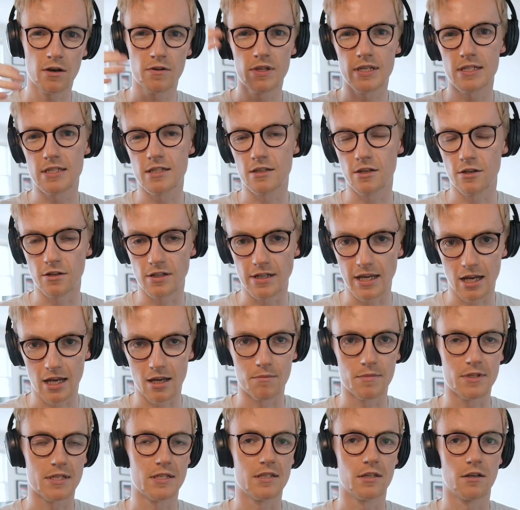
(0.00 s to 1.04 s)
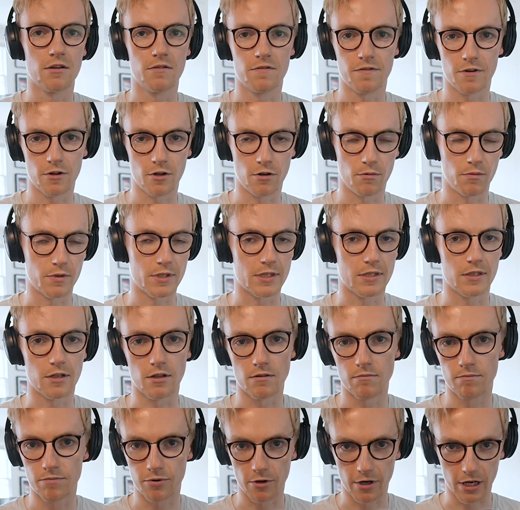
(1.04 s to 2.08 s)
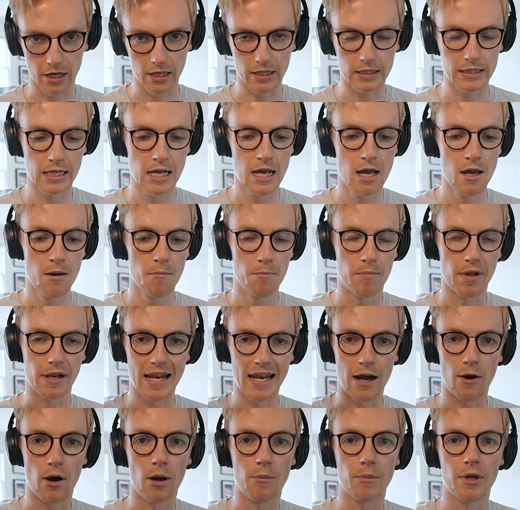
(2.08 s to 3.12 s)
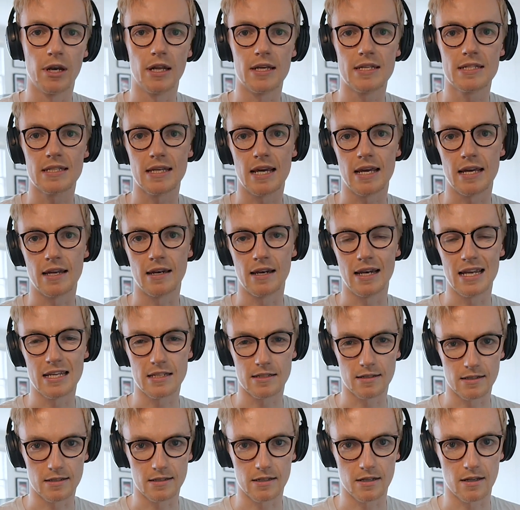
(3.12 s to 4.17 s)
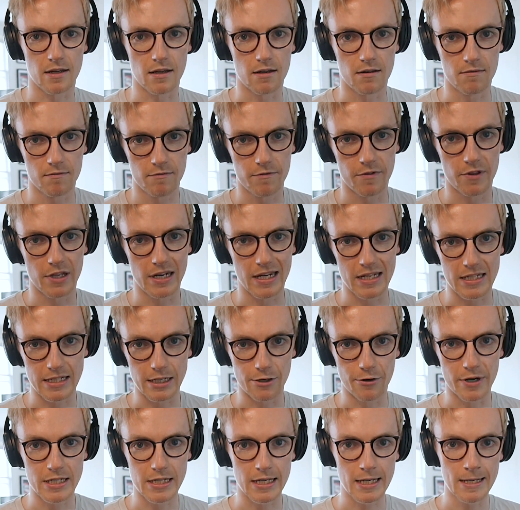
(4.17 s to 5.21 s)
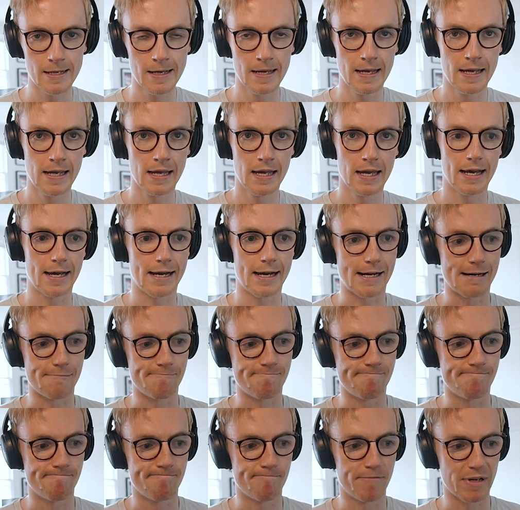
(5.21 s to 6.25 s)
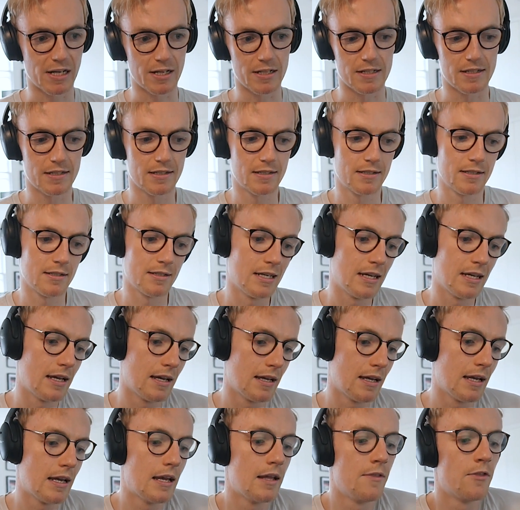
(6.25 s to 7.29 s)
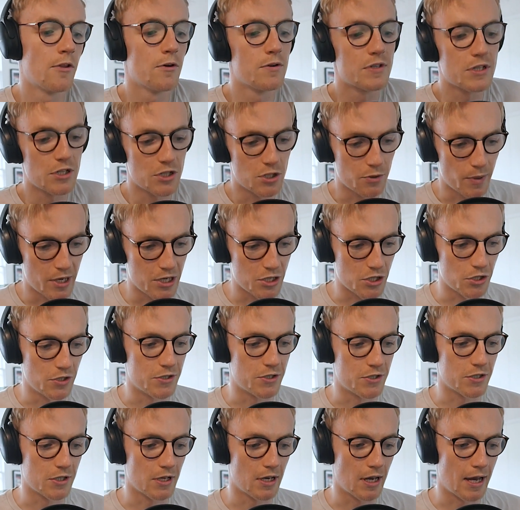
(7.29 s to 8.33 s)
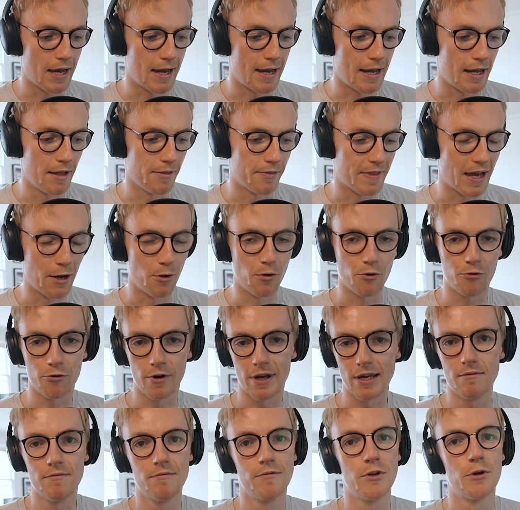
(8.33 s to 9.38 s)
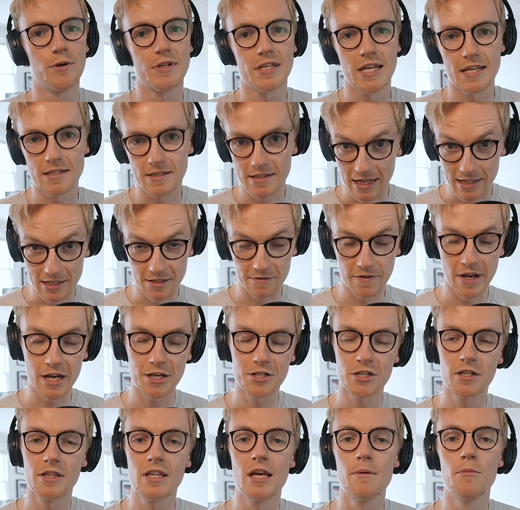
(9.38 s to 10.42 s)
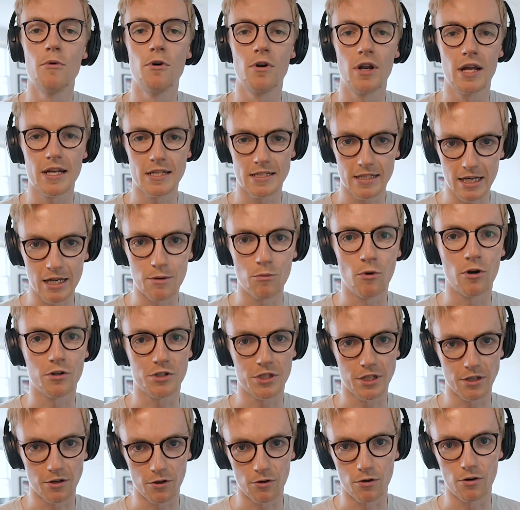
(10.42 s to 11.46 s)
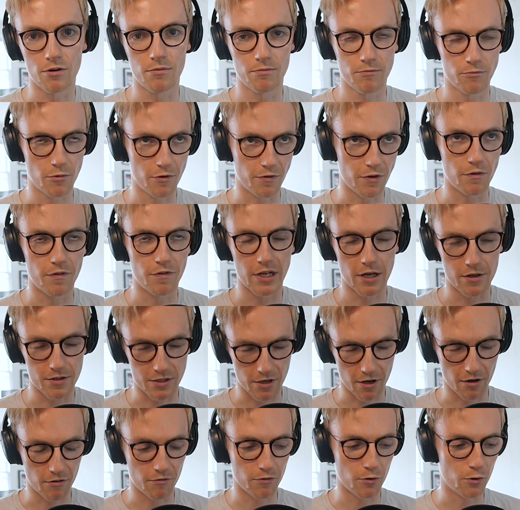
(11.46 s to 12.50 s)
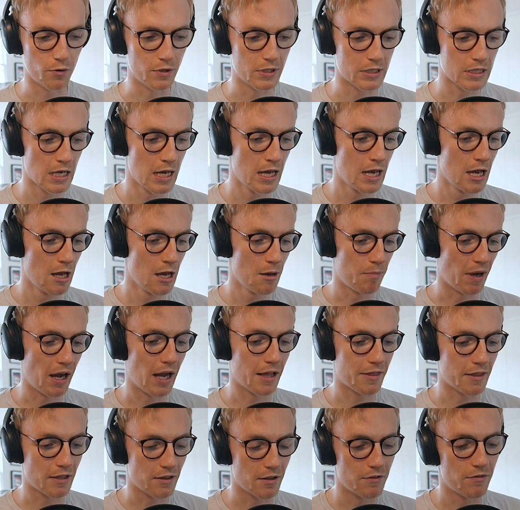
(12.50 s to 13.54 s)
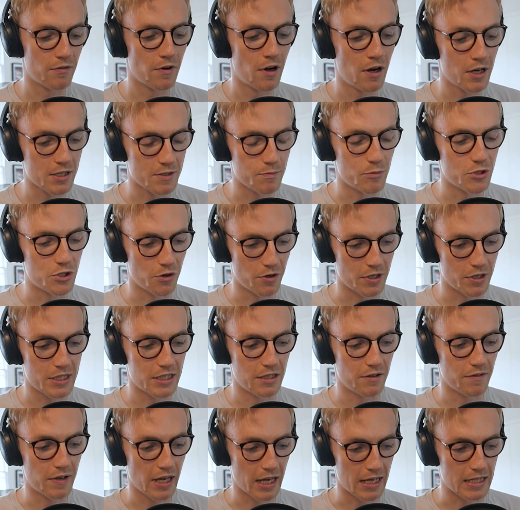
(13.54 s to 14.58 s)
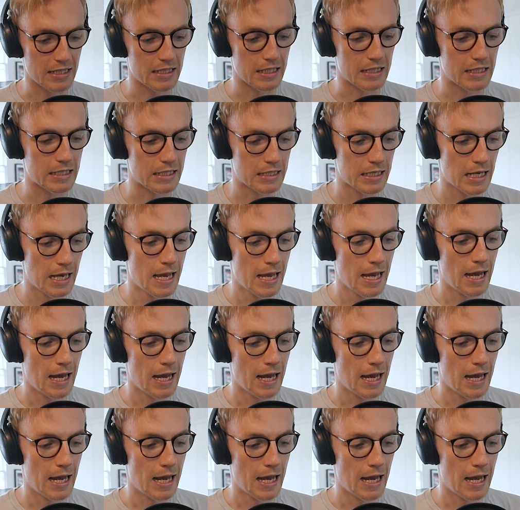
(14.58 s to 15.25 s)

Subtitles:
oh, this is a good game, this is a good film, this is a good product, but now I'm going to stay and listen for the nitty gritty, because in those situations, that will create viewer satisfaction. They're more likely to keep watching your review videos going forwards. But I think the vast majority of cases,